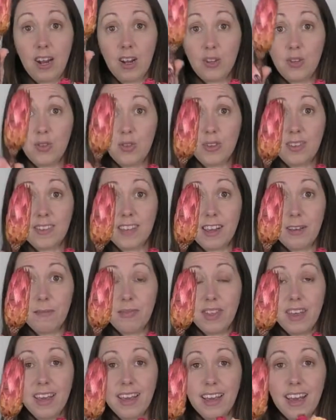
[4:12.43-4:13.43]
I'll do the same
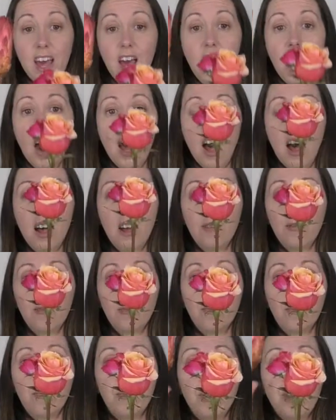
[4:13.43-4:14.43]
thing.
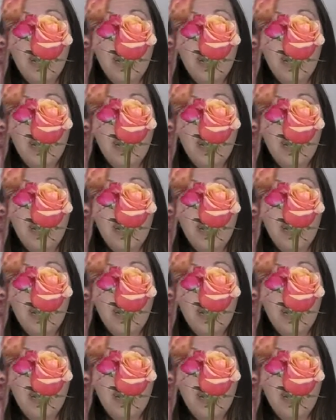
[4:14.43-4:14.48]
I'll put